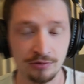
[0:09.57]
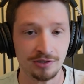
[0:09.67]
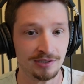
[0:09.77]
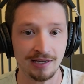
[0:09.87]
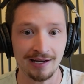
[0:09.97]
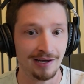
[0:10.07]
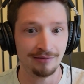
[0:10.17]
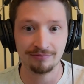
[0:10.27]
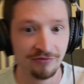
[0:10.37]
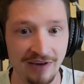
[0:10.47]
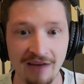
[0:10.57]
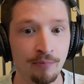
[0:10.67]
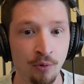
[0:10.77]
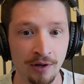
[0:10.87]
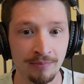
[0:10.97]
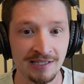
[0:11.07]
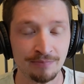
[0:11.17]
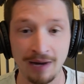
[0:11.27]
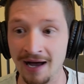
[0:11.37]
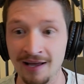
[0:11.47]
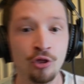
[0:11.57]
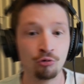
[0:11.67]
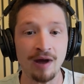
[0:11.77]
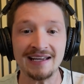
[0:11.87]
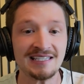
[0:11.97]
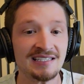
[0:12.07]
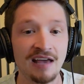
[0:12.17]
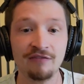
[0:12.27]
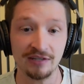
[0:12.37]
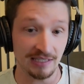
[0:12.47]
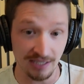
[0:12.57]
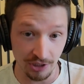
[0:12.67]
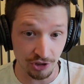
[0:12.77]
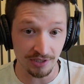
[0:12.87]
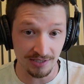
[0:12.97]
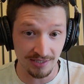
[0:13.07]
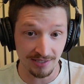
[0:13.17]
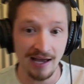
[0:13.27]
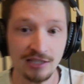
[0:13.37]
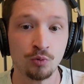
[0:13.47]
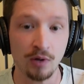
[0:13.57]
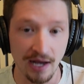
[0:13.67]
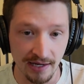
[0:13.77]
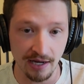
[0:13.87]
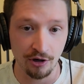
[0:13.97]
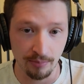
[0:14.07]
once you say I got 5 appointments by the right 70 touches, that's what I care